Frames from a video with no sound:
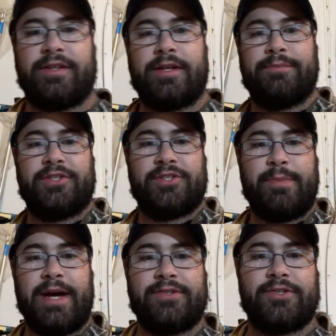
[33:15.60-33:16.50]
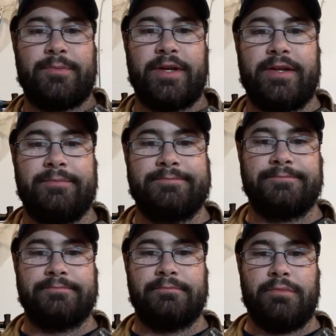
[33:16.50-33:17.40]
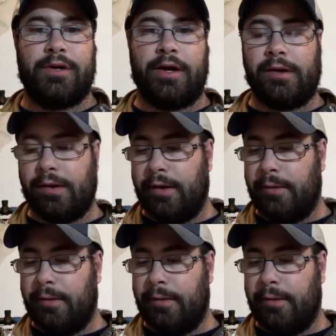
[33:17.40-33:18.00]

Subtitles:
them to sponsor me, but